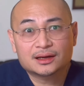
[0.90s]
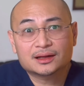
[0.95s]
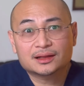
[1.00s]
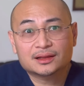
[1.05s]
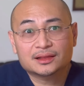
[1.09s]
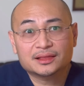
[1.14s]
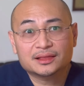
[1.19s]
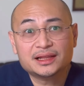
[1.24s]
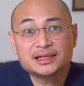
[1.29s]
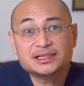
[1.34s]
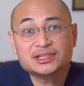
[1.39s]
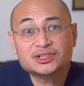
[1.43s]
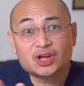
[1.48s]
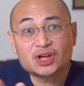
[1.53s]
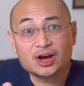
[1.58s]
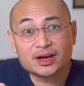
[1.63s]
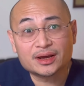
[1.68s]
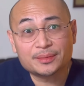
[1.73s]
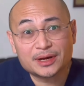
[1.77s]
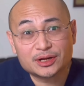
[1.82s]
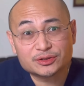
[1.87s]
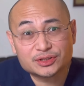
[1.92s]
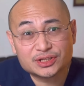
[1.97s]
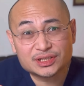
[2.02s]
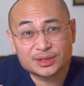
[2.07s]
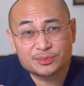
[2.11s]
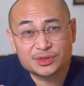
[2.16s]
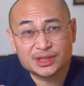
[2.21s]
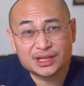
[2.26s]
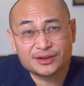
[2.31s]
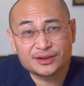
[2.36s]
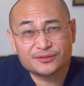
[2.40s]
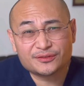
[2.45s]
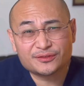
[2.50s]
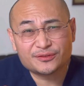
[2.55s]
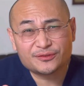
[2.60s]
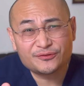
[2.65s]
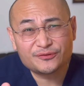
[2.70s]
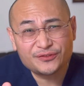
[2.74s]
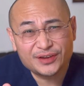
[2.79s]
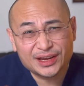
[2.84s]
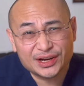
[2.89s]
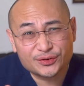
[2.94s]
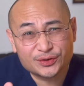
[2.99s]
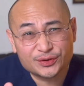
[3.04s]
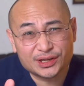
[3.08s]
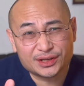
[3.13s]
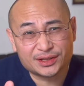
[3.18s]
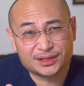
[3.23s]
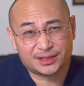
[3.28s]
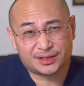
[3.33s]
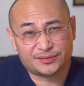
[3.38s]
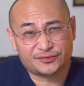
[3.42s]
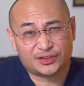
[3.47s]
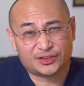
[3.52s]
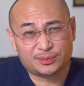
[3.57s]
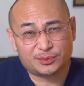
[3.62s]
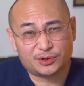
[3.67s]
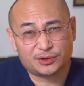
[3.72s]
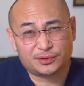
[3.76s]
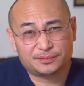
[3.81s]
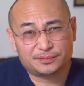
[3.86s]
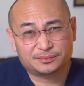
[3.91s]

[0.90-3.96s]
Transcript: let's talk about something very uncomfortable.